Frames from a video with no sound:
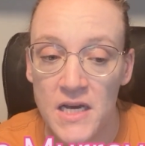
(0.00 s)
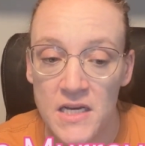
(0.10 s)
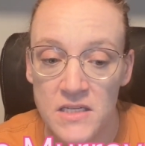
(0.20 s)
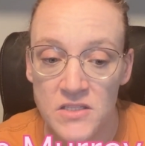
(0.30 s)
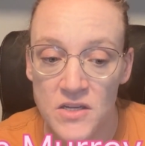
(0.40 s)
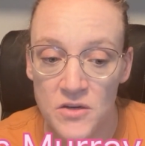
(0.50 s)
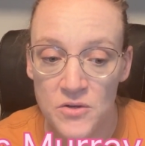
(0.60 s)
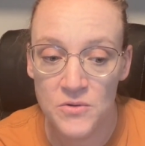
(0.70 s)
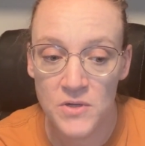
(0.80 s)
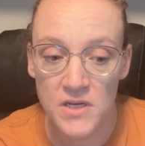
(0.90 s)

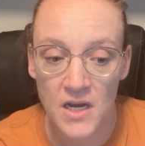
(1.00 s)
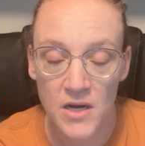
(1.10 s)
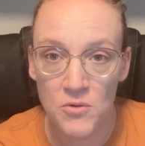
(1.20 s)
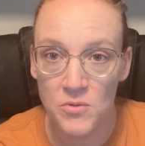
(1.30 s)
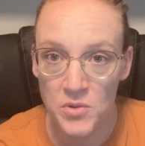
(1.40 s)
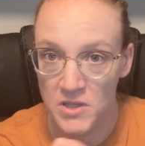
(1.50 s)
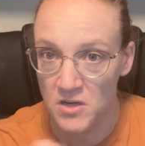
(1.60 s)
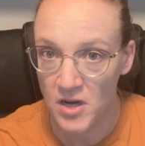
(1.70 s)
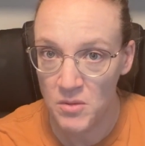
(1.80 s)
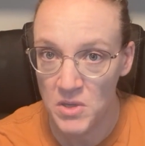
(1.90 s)
So I will put their
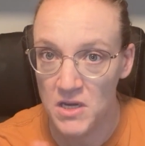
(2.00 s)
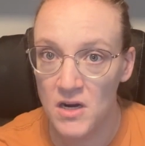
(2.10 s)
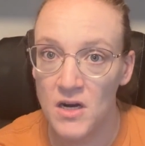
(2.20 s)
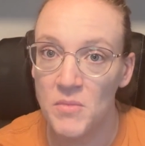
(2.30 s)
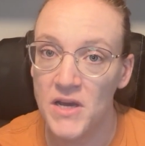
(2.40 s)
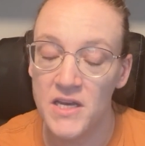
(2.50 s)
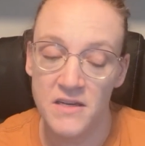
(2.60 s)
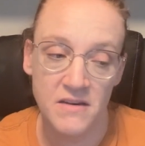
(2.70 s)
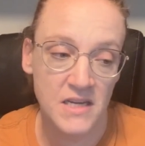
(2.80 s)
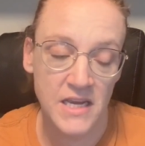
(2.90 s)
name here,
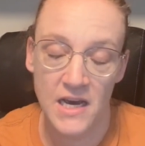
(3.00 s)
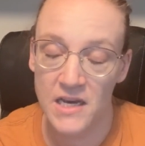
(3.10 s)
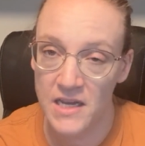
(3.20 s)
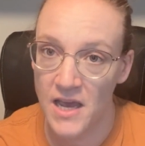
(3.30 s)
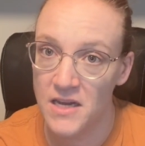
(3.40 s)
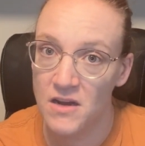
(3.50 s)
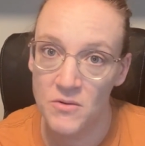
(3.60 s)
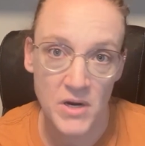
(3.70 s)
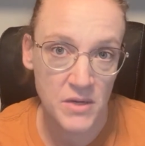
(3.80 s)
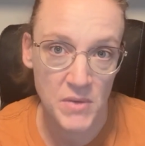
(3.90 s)
but yeah, I cannot
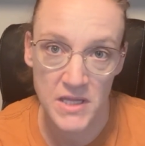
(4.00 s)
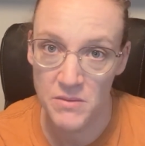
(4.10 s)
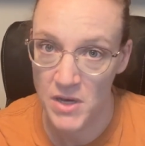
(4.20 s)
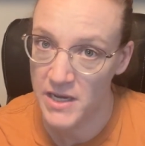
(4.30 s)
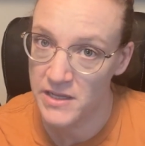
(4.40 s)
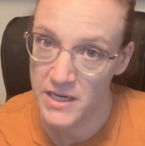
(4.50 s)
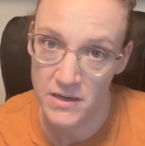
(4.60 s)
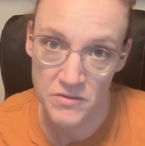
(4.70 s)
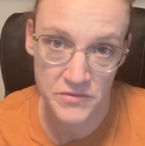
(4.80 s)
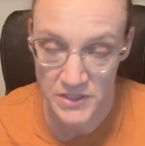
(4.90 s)
recommend them highly
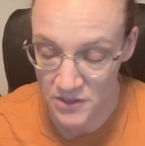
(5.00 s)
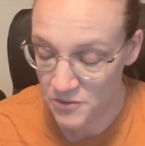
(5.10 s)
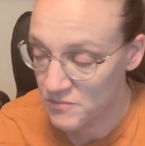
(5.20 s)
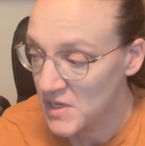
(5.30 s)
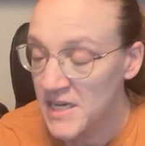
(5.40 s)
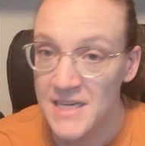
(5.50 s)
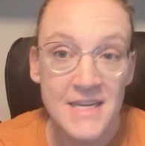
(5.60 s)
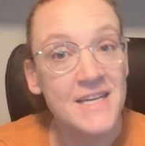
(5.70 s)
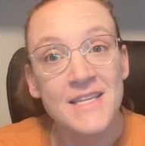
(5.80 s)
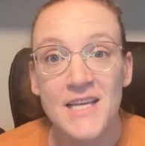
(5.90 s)
enough. So
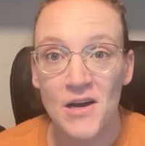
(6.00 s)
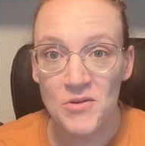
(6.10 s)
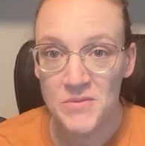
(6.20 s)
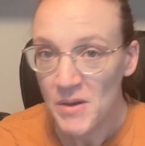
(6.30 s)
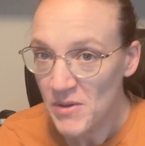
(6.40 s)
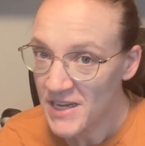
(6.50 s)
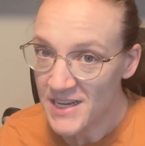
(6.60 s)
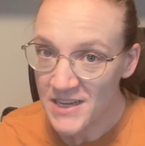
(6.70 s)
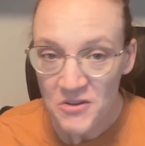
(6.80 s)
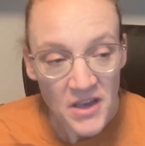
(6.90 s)
that was my
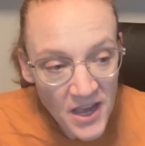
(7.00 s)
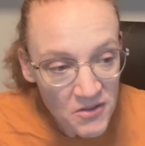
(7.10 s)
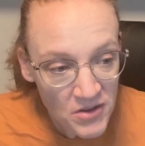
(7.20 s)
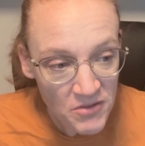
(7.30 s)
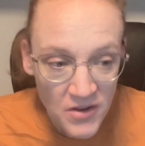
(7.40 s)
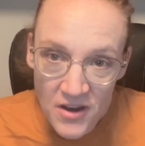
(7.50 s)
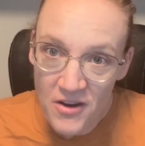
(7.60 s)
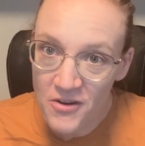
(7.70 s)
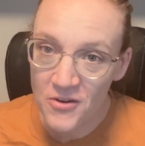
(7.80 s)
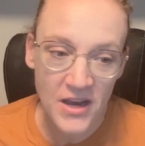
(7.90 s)
big
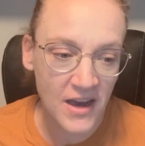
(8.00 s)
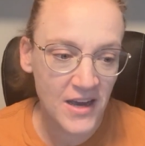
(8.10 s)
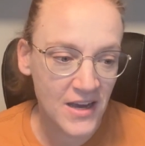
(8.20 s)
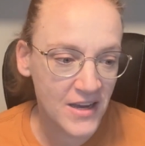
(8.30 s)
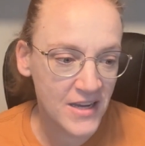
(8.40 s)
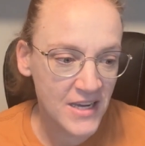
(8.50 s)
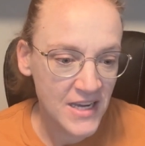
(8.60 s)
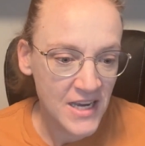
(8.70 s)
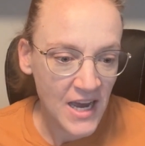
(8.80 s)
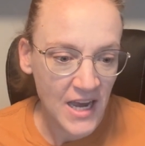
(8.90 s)
FFO. I
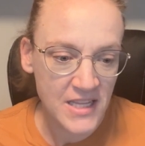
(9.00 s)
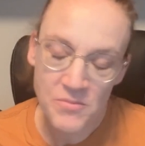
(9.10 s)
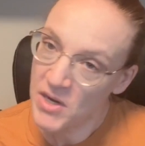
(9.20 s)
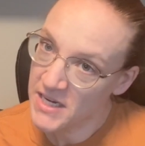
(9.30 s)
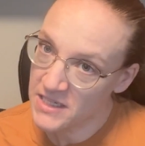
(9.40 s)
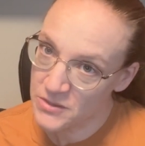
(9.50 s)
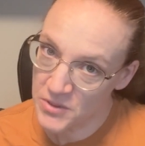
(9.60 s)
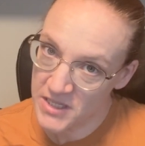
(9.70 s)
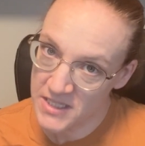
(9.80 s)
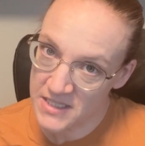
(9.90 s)
think my next
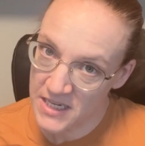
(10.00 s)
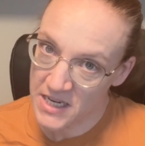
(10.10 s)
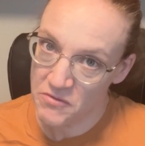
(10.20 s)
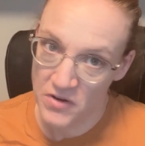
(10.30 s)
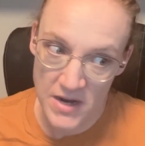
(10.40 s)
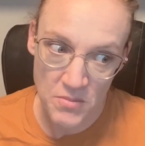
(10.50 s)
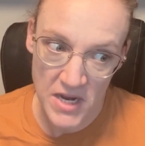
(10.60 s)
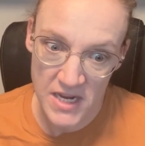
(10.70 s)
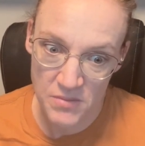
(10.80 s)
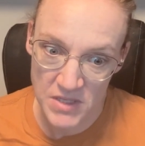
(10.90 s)
one that's going to get framed by
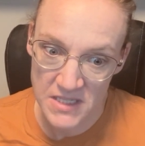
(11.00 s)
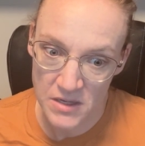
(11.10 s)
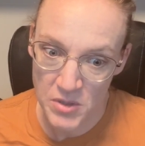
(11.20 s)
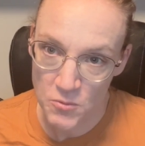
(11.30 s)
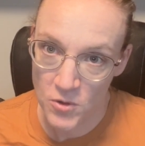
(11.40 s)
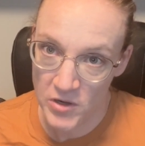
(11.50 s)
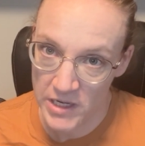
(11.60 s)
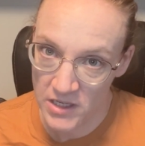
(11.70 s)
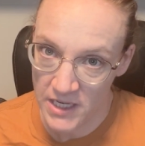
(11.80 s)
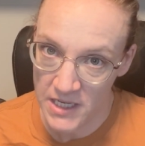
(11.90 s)
him is going to be
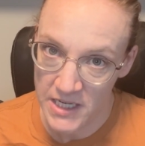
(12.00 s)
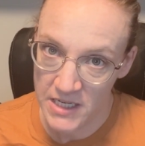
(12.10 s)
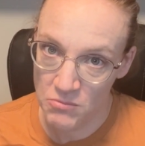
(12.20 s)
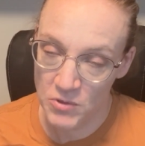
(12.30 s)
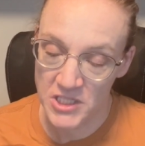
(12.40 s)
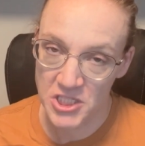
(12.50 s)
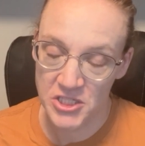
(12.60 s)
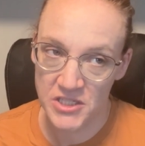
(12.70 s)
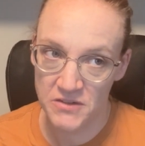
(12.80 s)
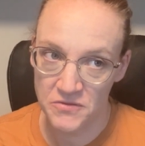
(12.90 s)
Warrior Kitty,
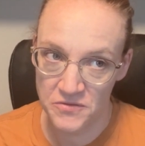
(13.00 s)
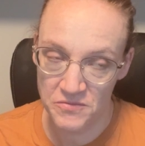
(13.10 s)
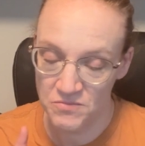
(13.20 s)
which, if